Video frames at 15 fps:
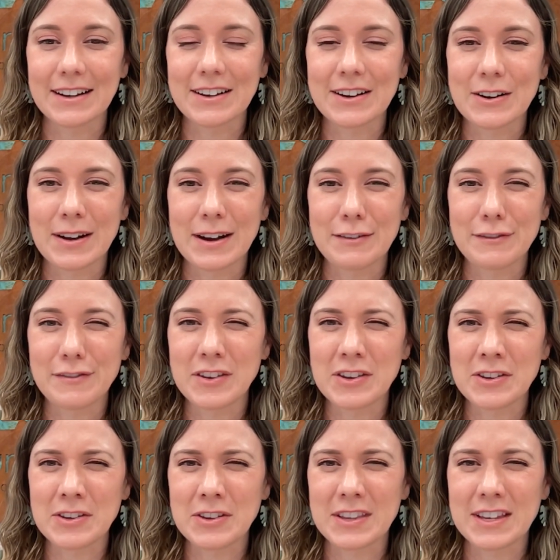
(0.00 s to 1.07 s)
oh, I
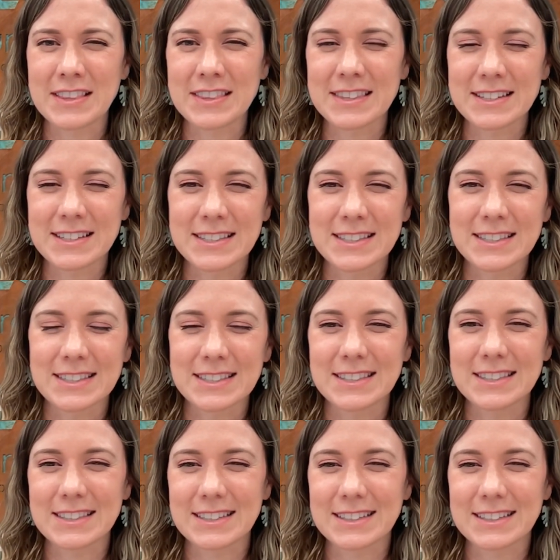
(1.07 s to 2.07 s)
feel that this,